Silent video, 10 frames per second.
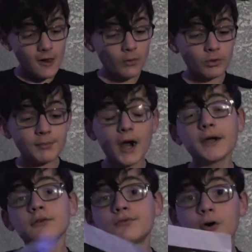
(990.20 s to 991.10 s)
we
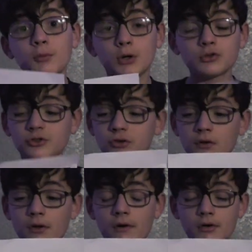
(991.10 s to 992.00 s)
mine Phobos,
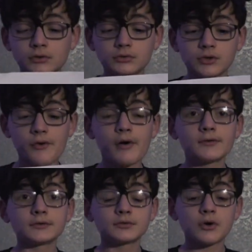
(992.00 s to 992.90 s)

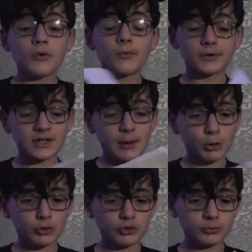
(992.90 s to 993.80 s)
or
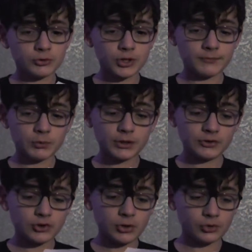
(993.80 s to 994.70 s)
Deimos, whichever one is
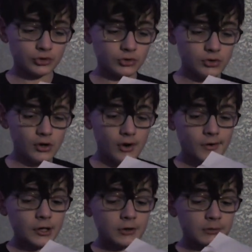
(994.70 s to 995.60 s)
closer,
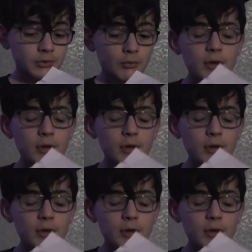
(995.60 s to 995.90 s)
but we